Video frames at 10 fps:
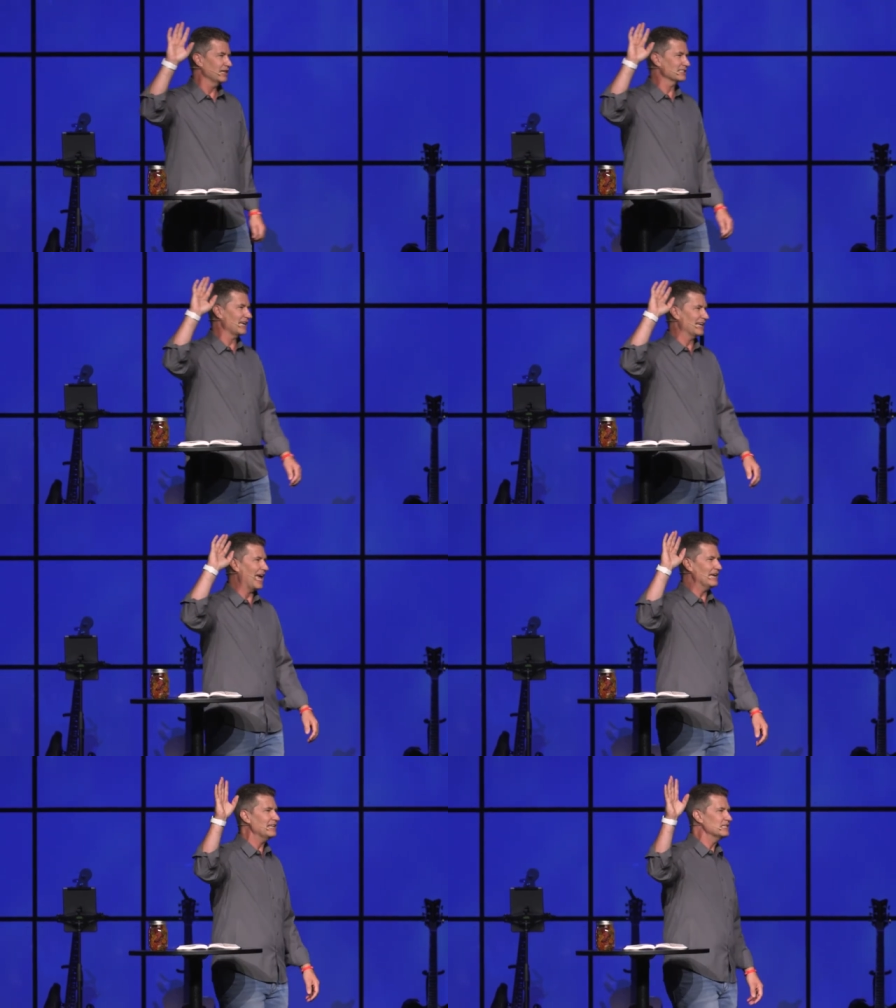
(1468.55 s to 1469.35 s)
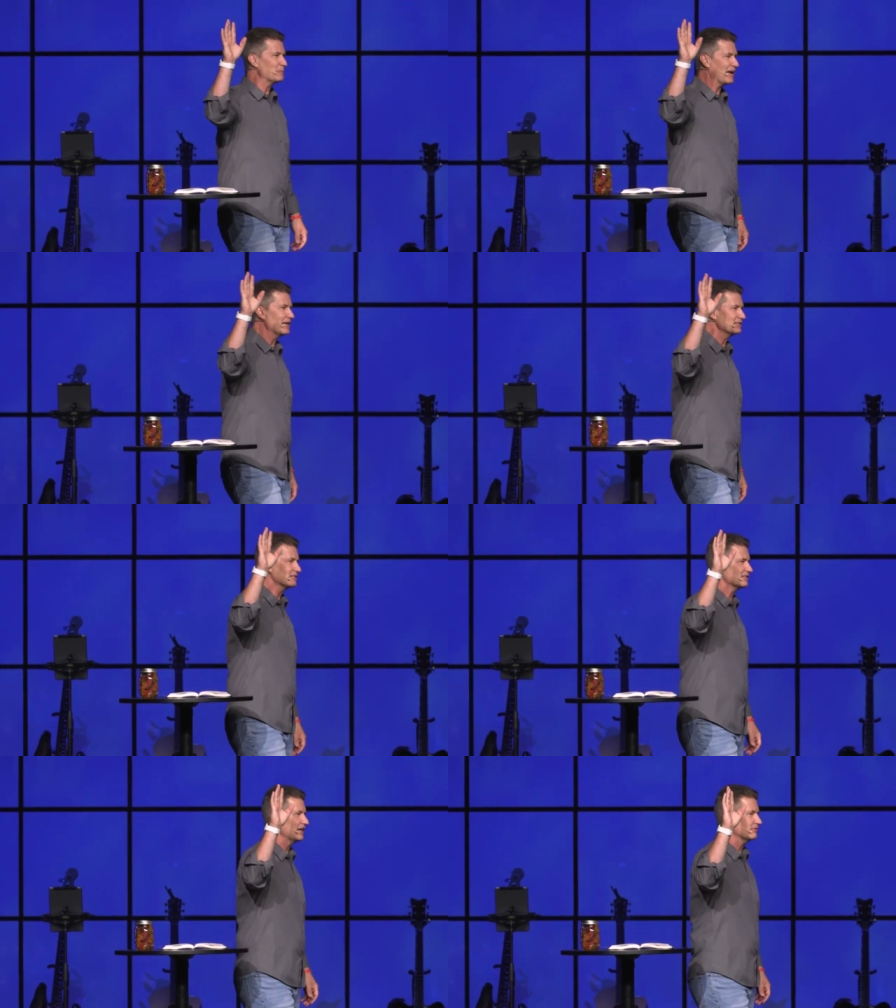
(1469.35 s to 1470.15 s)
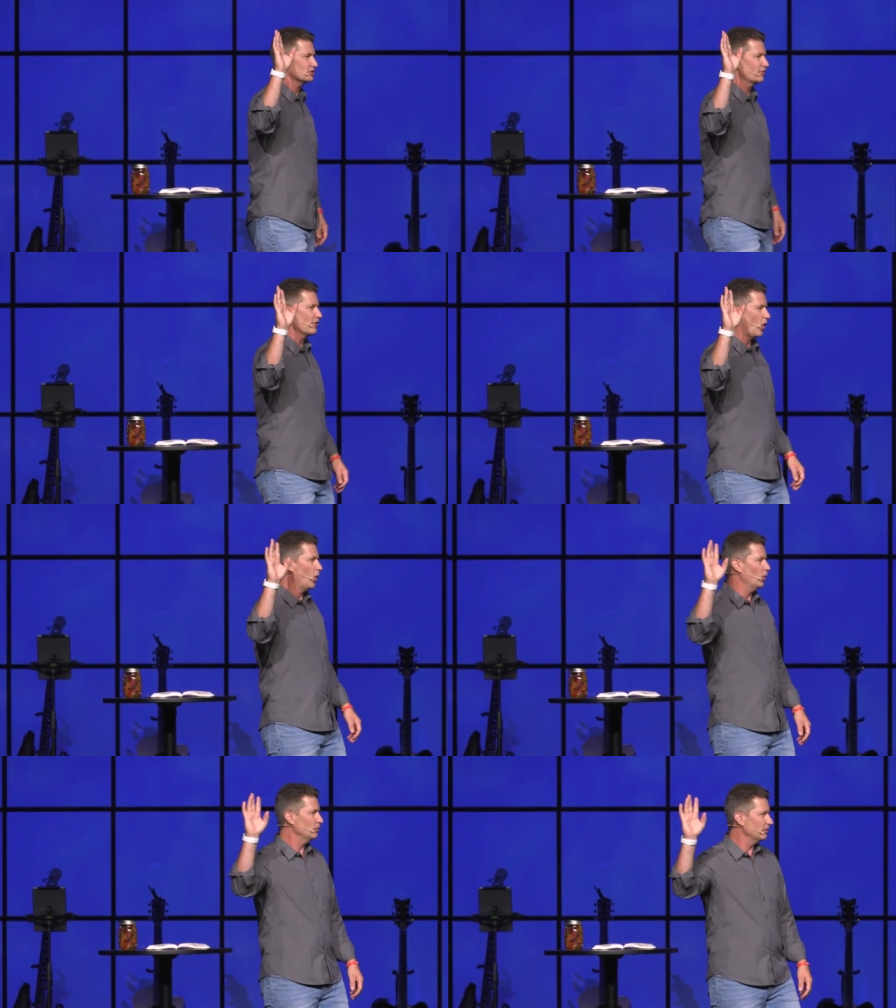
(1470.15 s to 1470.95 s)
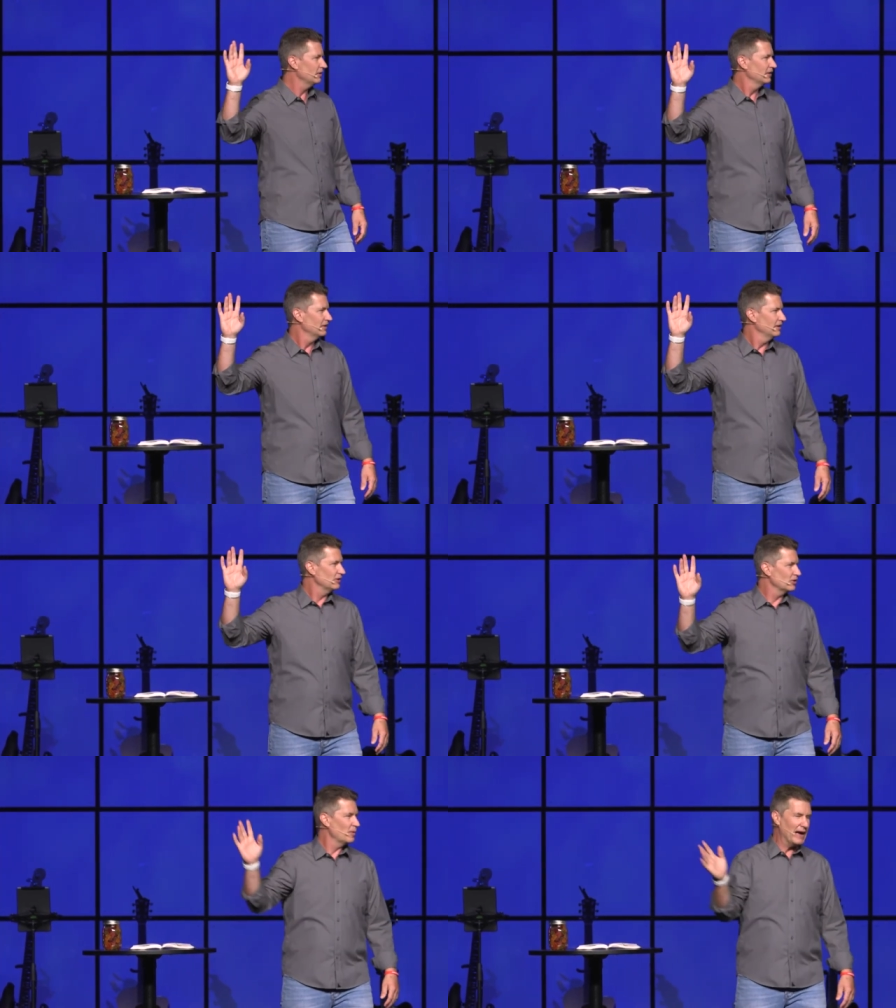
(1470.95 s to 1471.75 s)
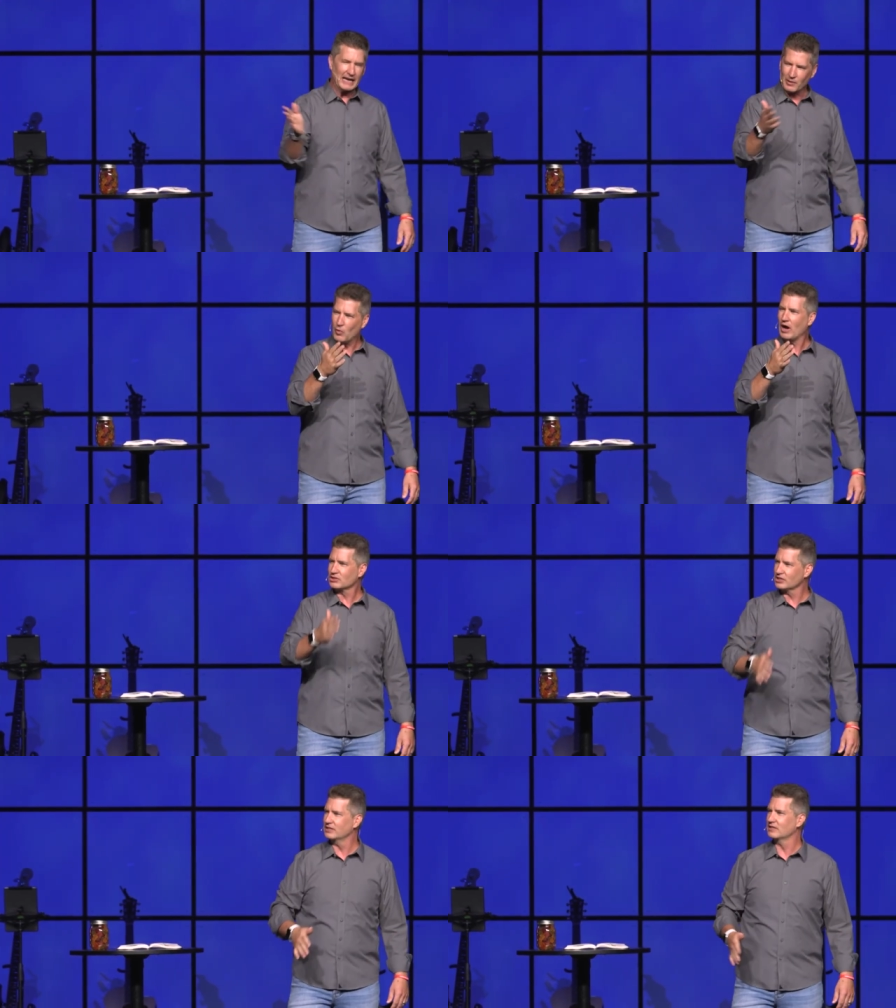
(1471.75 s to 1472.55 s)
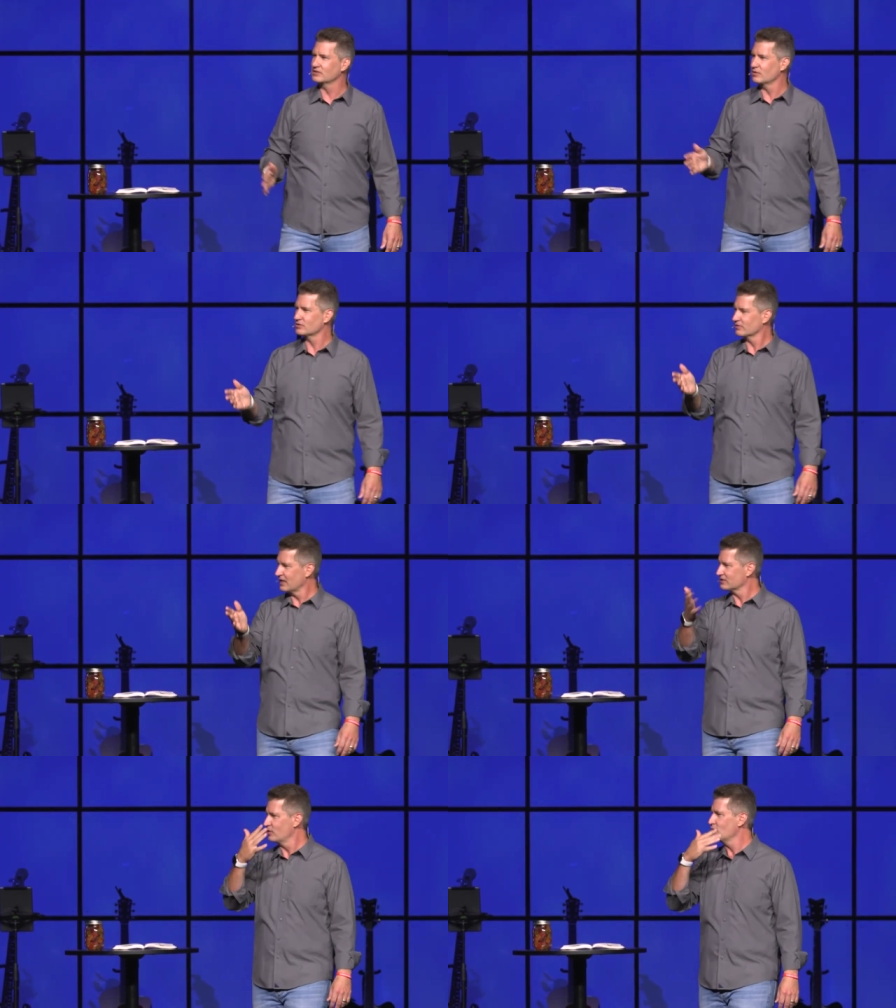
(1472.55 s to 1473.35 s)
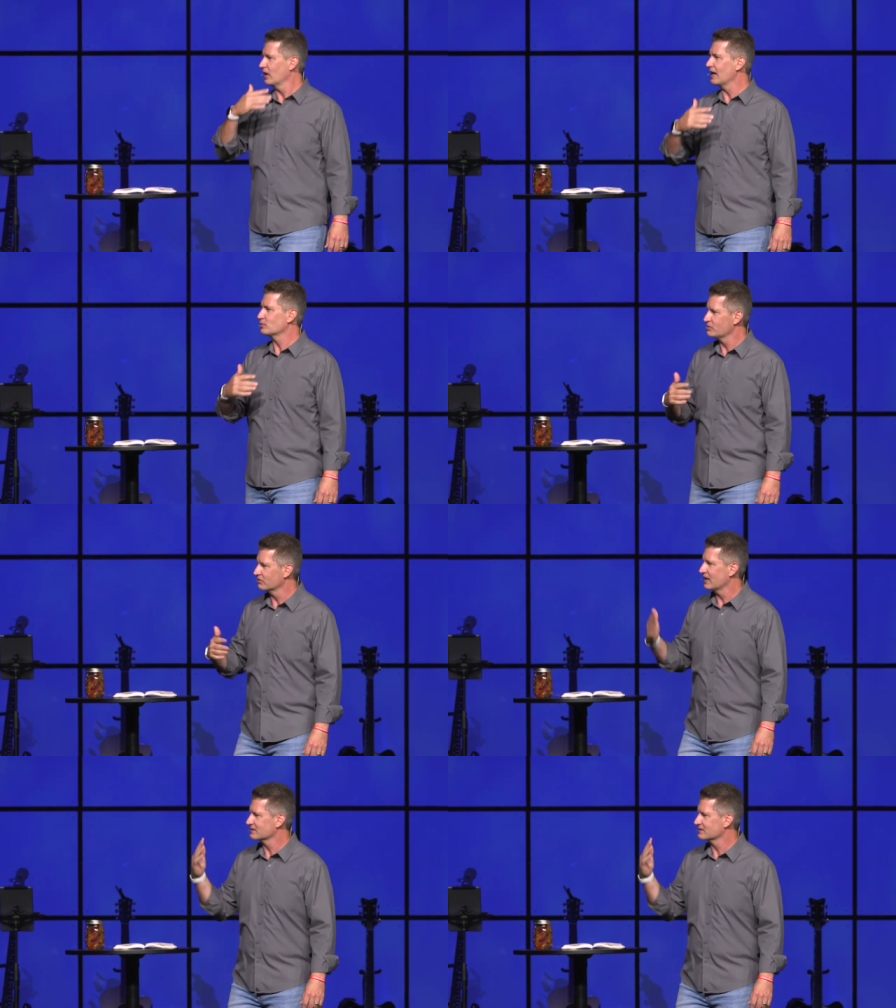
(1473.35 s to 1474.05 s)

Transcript: It's like eighties bands and stuff, so if you're old, you go back and watch it because that's who you liked when you're like